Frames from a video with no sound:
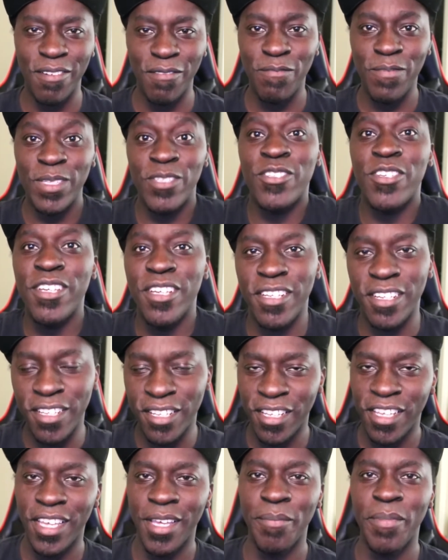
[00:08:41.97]
feels good
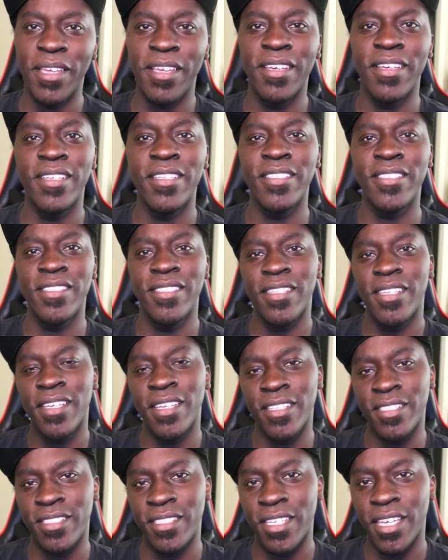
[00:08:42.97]
because
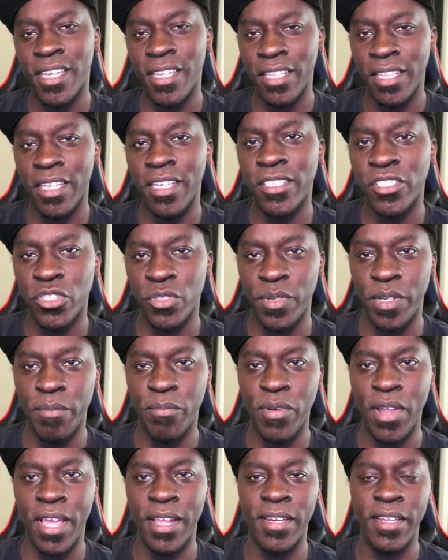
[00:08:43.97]
it's a luxury
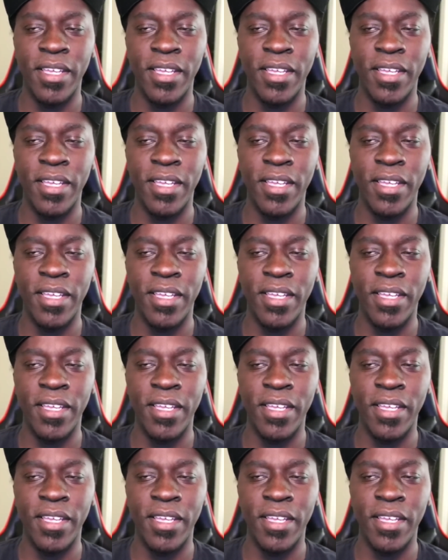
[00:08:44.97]
brand.